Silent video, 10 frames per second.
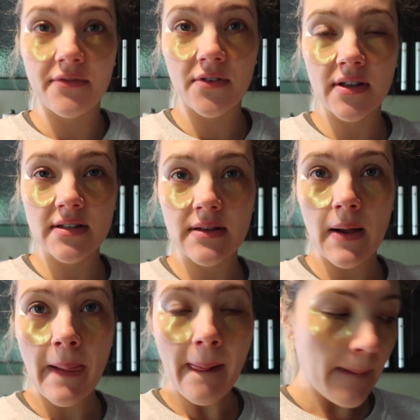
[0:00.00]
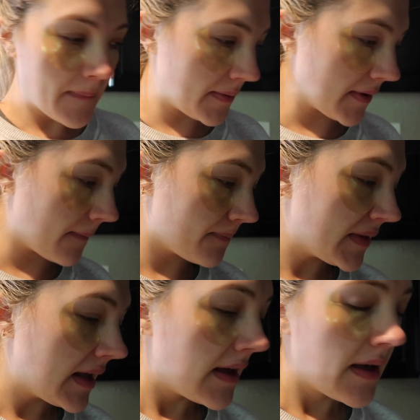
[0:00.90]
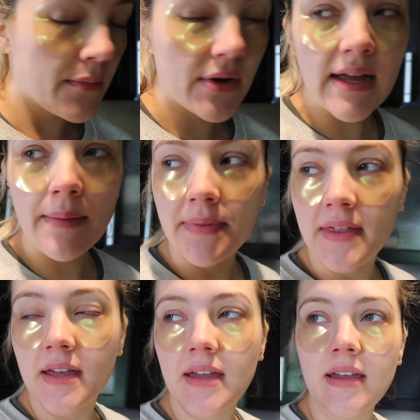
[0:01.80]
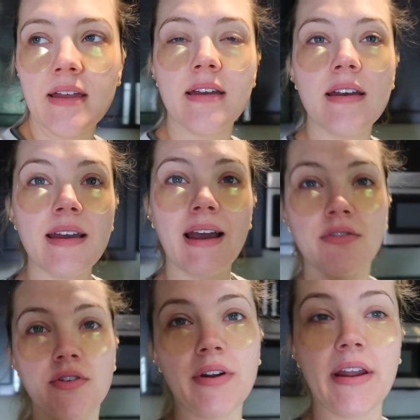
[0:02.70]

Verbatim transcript: of focus. There we go pretty up the outdoor